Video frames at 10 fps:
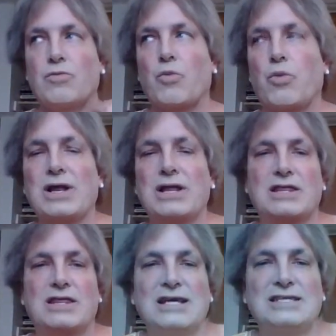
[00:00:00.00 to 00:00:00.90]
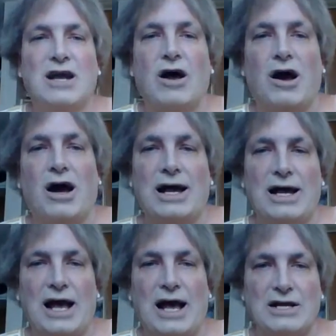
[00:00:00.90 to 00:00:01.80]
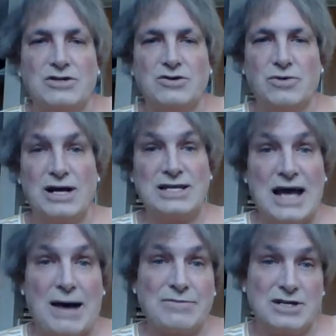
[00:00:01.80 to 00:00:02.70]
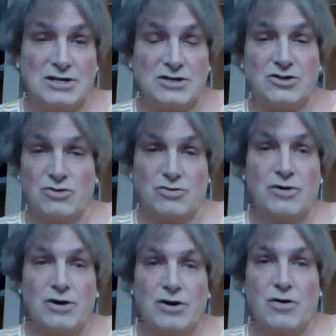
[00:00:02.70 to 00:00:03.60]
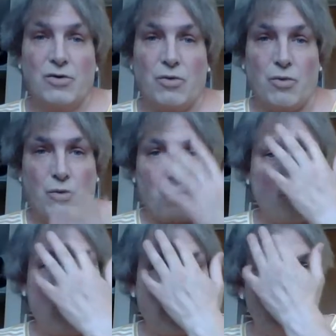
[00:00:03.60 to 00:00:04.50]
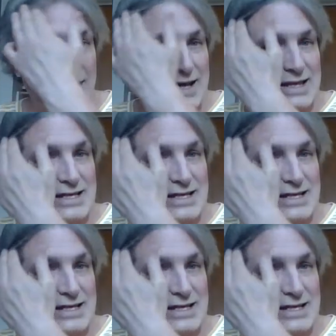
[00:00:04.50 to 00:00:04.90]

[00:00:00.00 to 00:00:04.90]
one of the things that I had to adapt into when I made